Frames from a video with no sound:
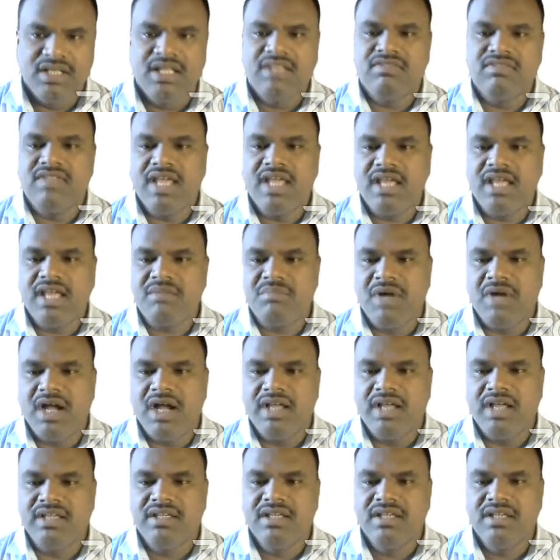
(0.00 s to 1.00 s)

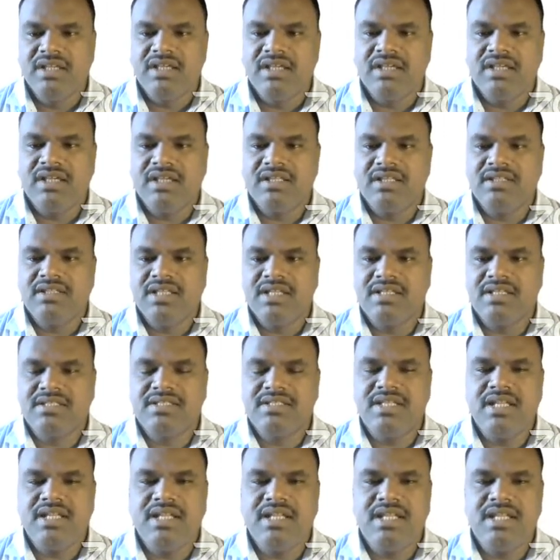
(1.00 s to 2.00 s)
Thereby, the
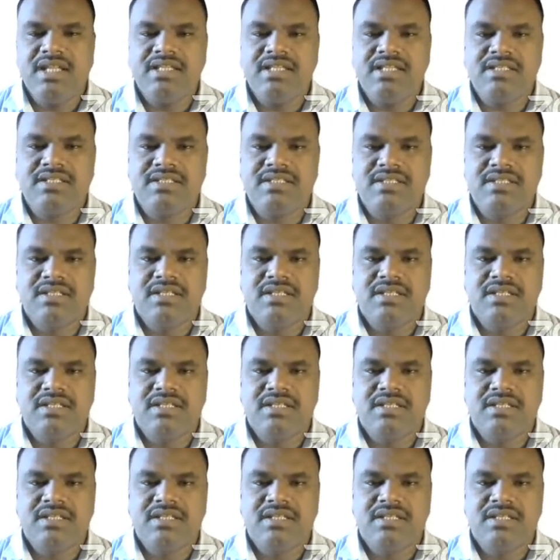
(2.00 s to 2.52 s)
seedlings,